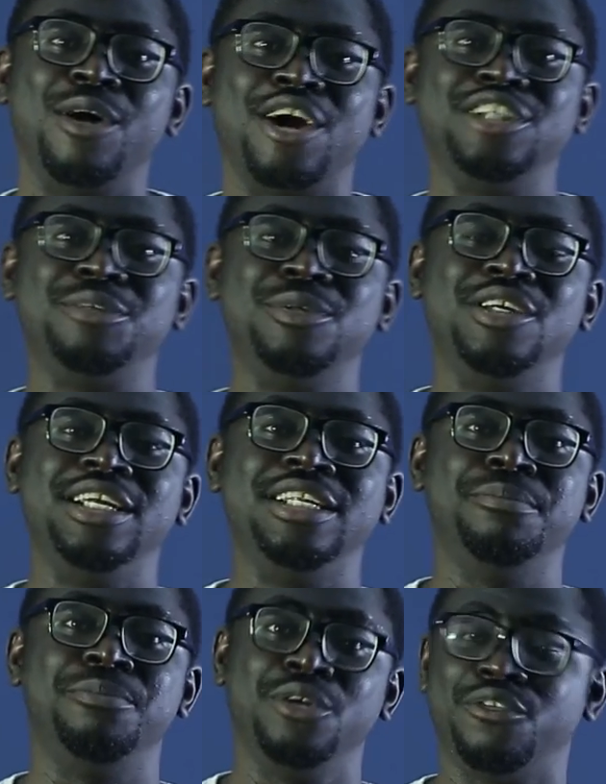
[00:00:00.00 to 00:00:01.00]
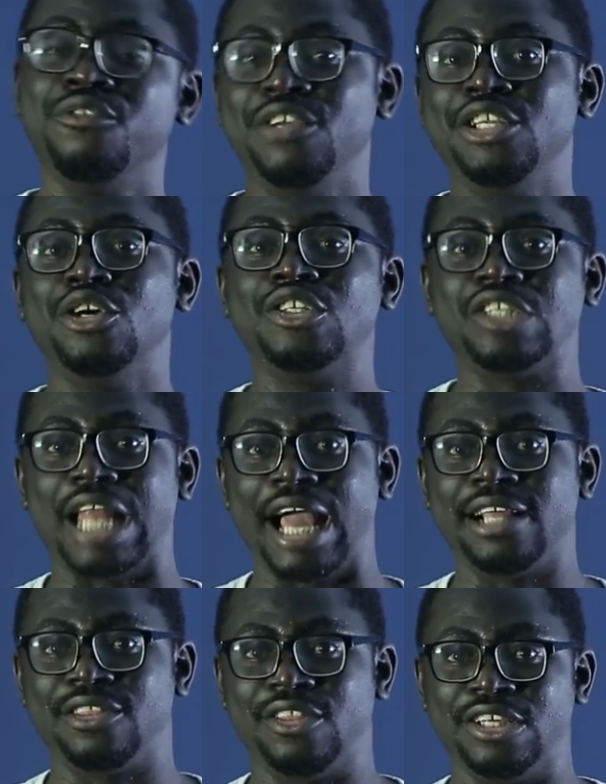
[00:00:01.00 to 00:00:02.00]
We're going to be doing beautiful videos
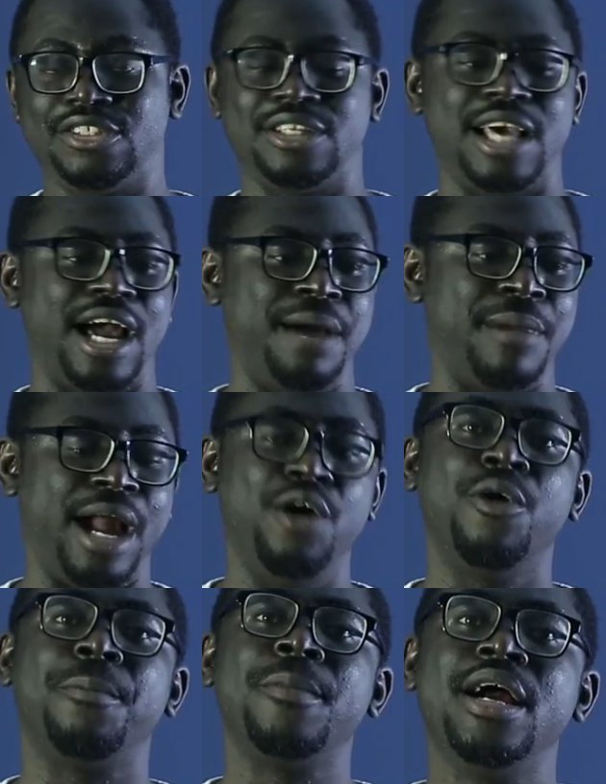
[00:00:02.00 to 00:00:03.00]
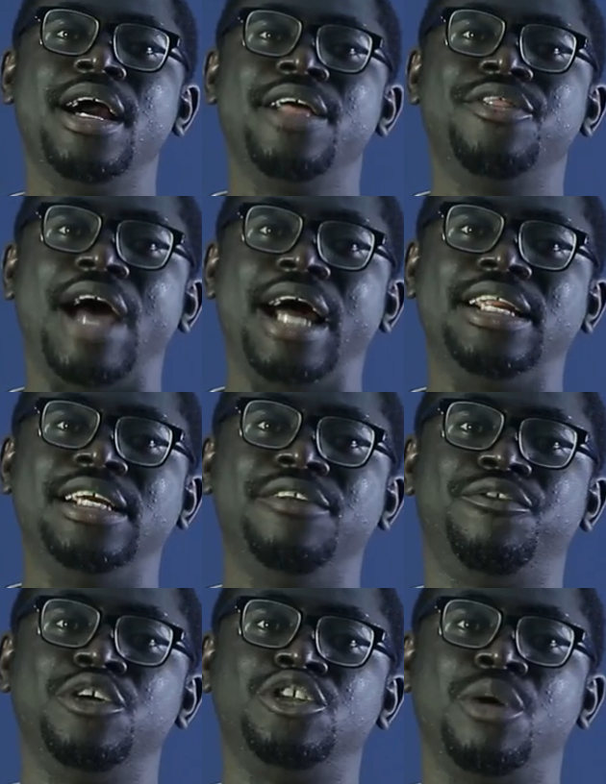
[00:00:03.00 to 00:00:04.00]
like this. I hope that
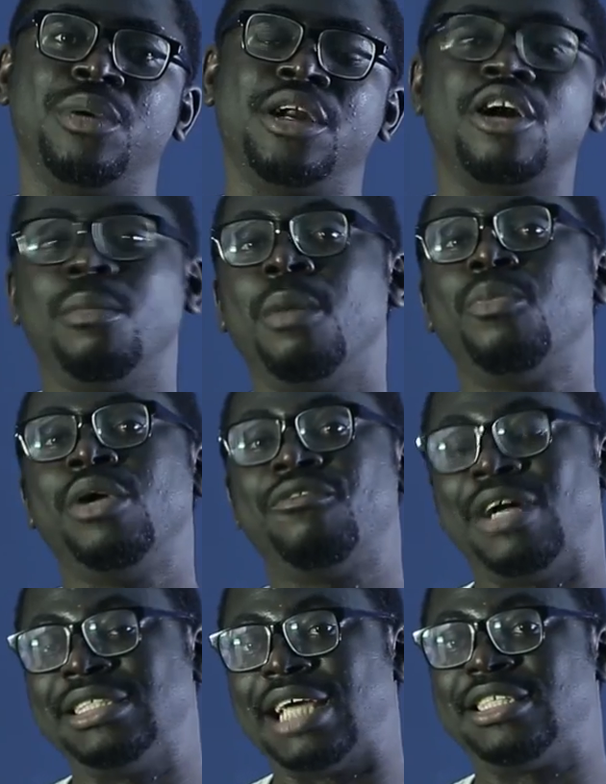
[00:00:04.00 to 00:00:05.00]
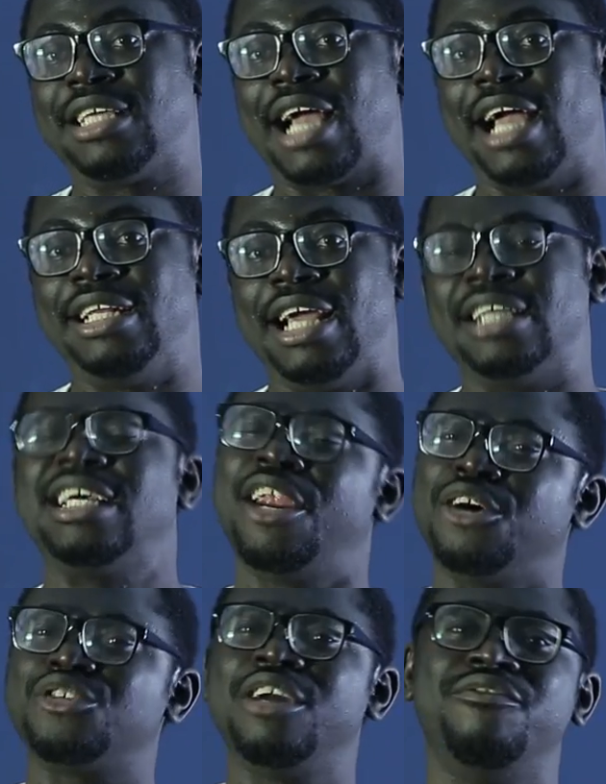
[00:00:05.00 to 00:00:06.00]
in future we can come up with fantastic ideas and
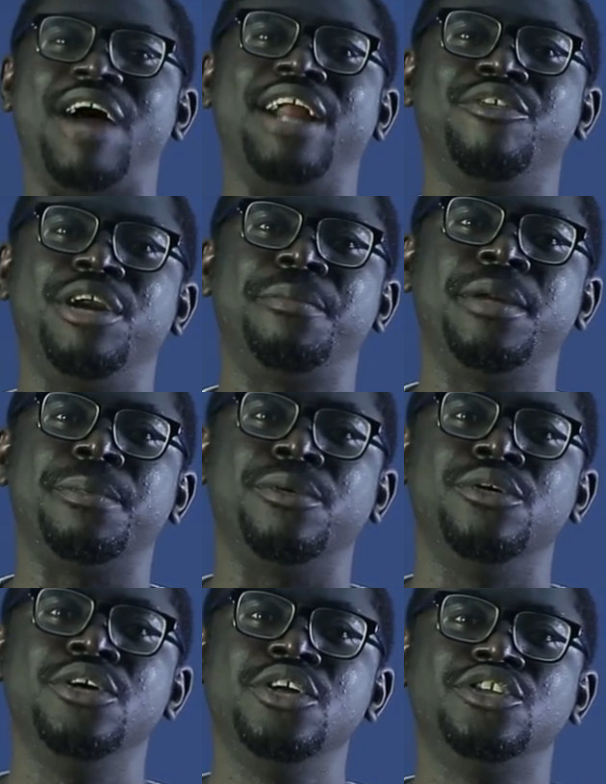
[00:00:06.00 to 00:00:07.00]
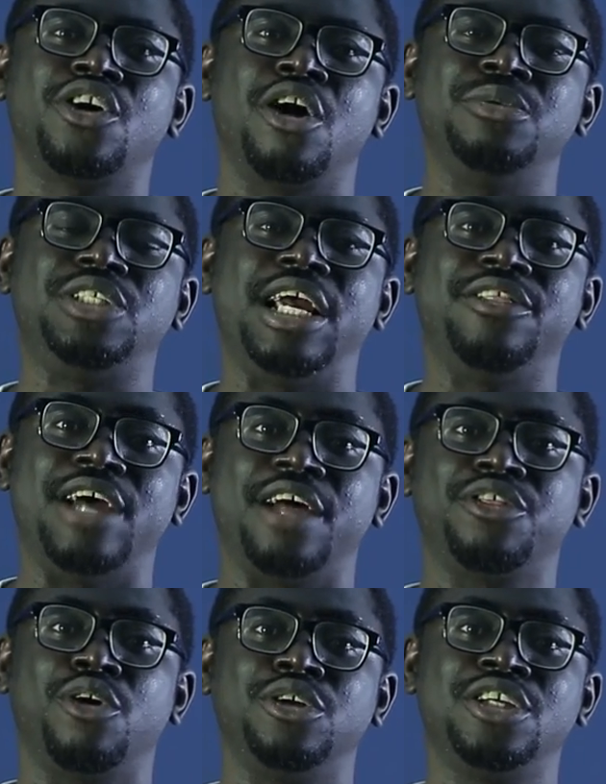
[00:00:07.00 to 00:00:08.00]
also invite great people to come share
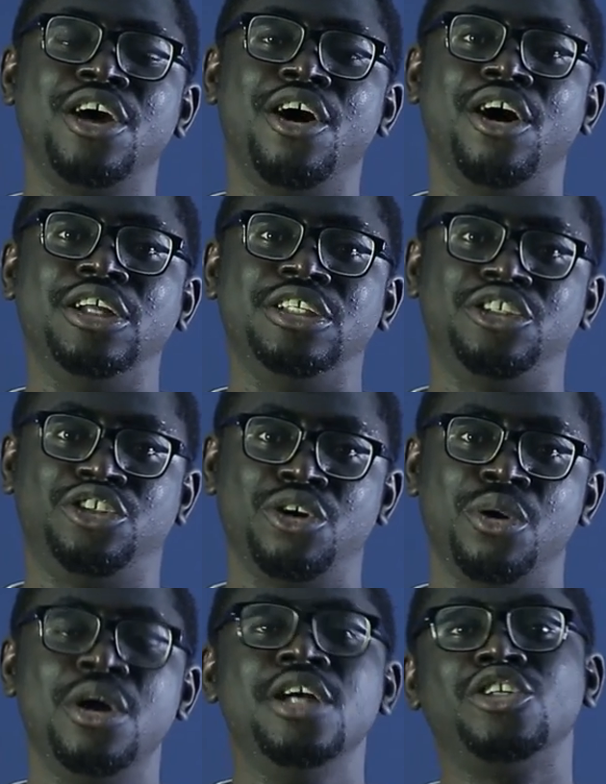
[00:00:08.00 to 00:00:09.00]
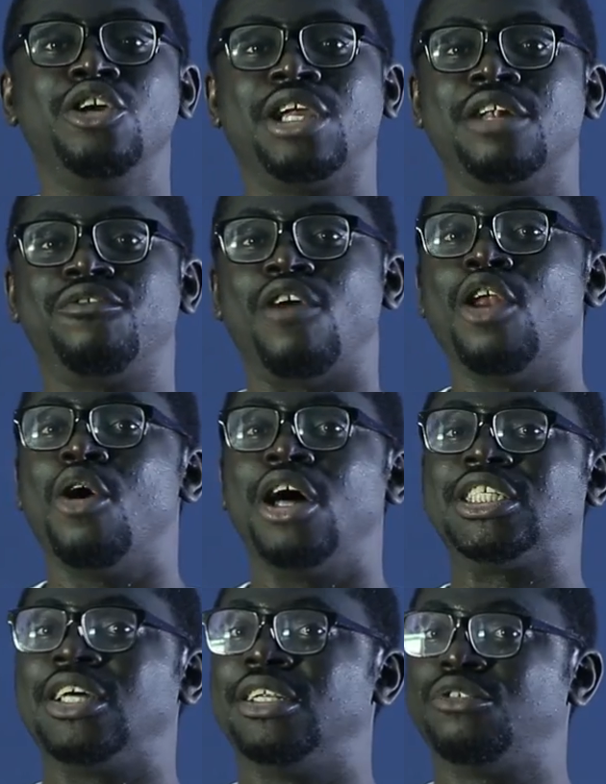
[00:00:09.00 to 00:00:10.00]
their thoughts on the show. So you can follow
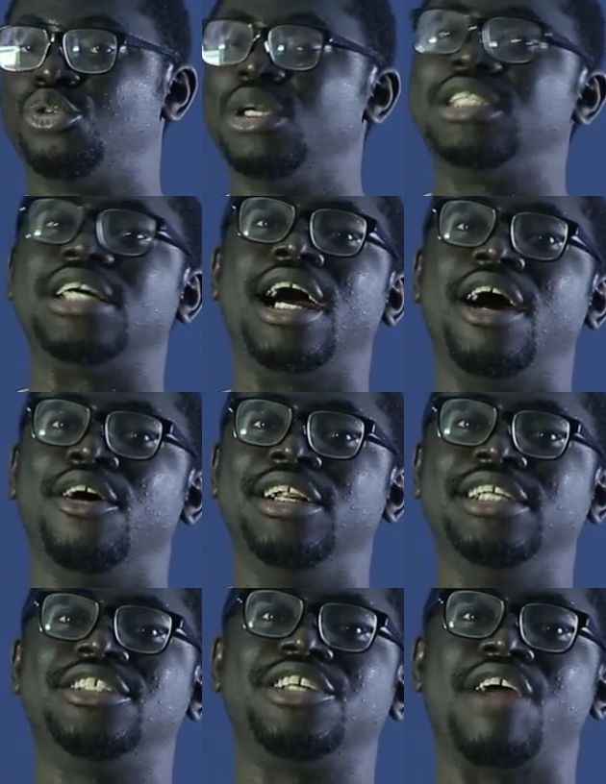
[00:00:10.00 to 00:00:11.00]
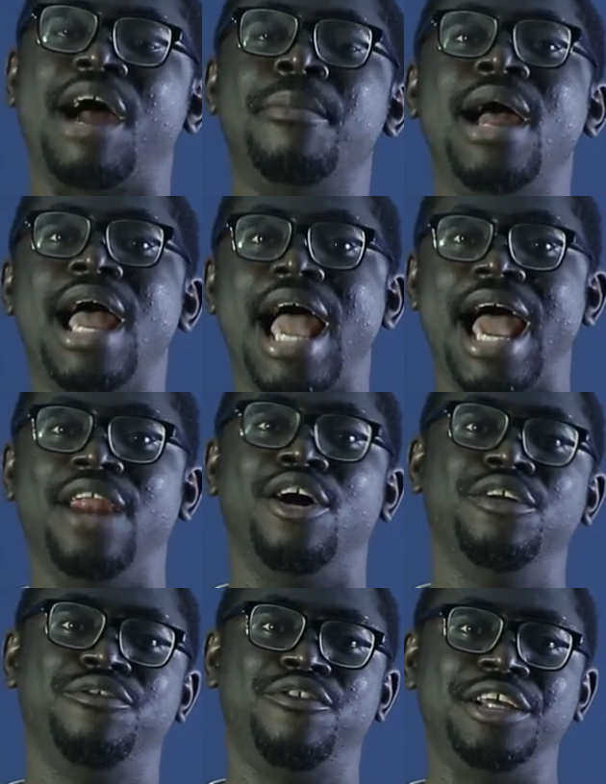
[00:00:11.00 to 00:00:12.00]
us on Twitter, on Instagram, and
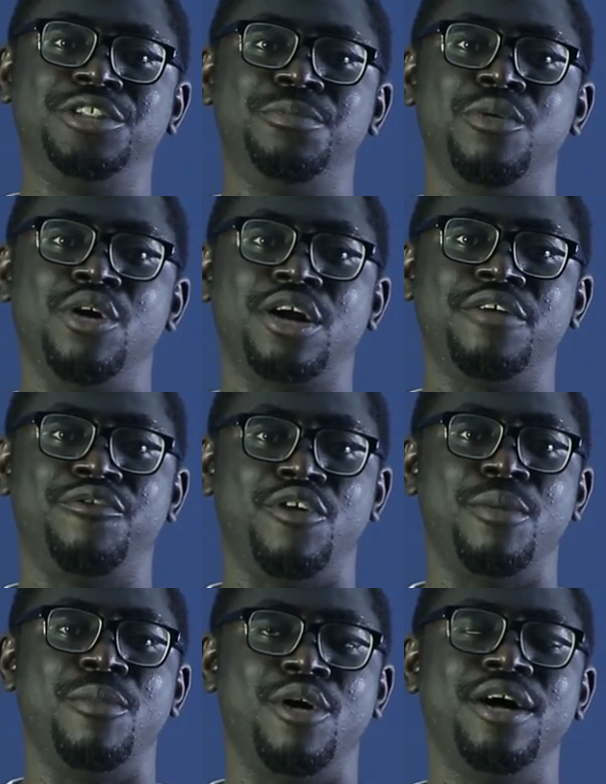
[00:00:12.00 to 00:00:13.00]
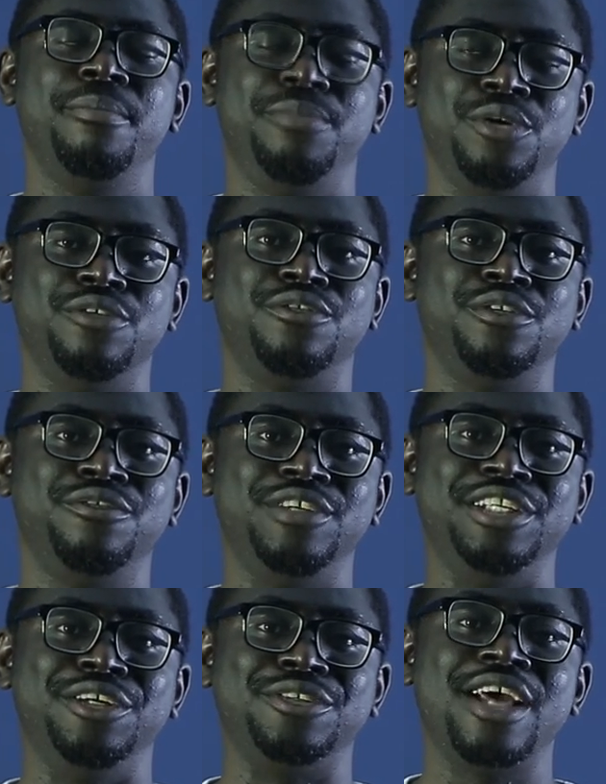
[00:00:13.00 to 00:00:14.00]
on Facebook for more beautiful
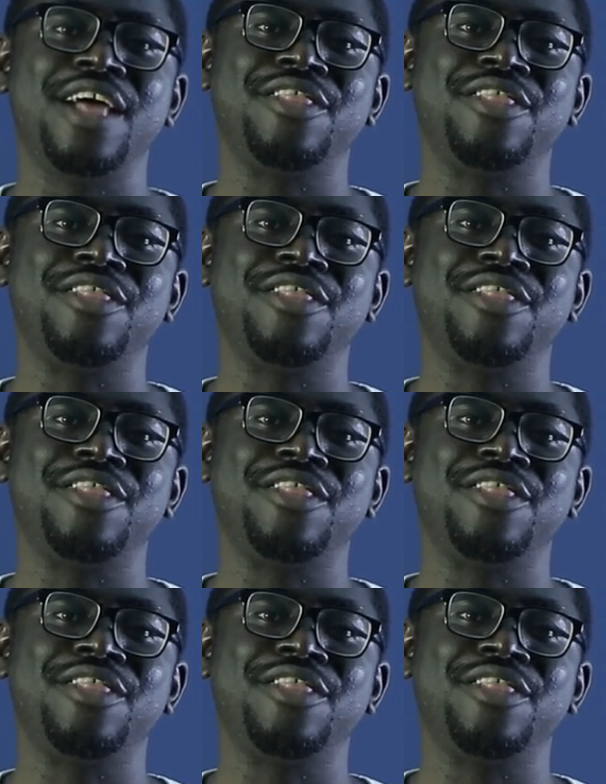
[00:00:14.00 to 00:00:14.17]
videos.